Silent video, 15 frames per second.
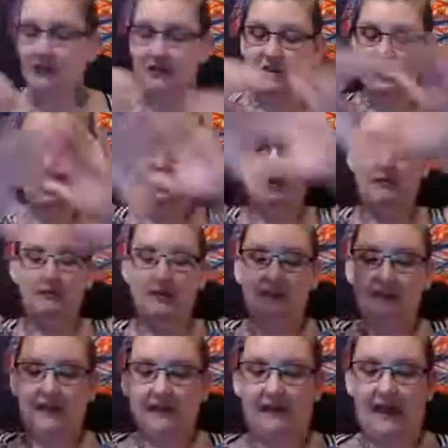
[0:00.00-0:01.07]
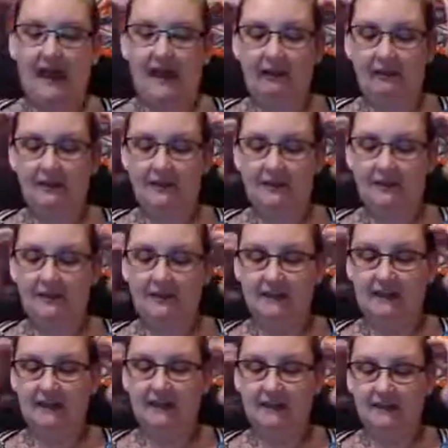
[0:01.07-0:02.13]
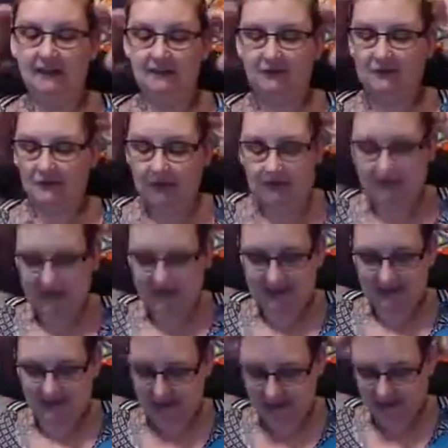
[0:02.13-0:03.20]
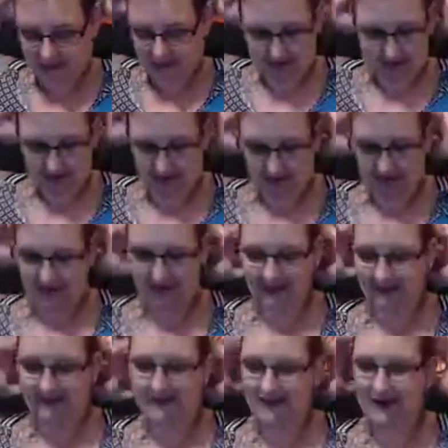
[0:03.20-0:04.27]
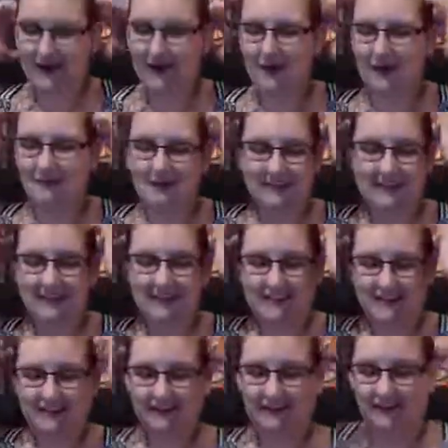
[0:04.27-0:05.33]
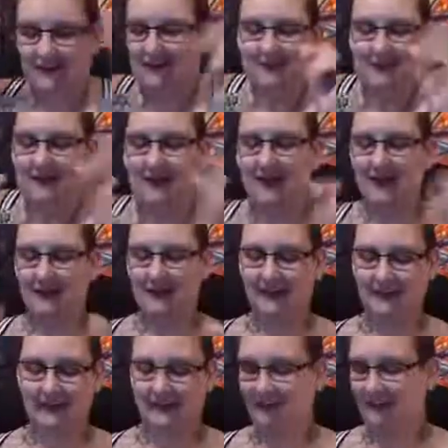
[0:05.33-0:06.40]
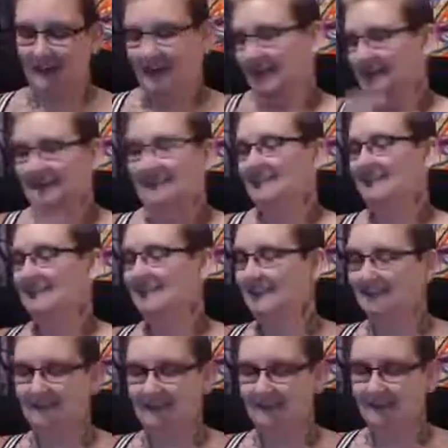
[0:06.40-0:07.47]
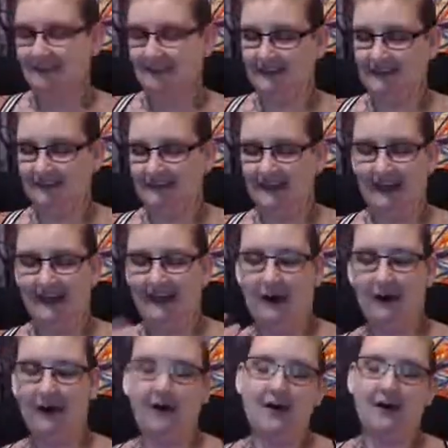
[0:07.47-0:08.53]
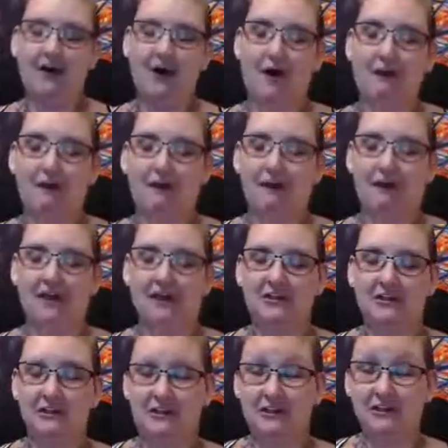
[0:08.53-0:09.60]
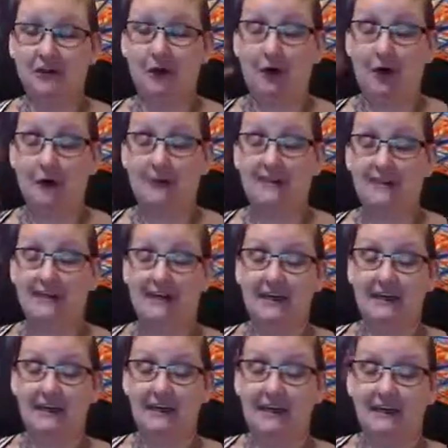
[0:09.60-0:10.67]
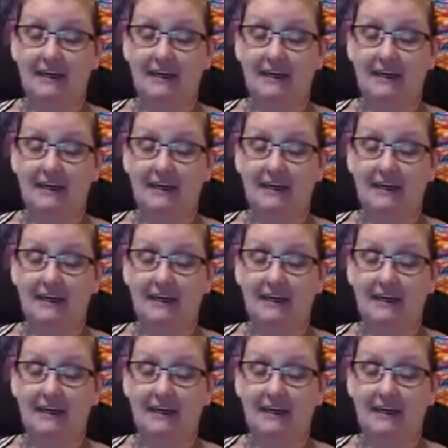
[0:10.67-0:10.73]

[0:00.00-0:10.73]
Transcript: showing me the galaxy, Linda. Oh, and I'm getting like itchy head. Sorry, but these tingles are starting to get like, and now I got a confirmation. So I'm seeing,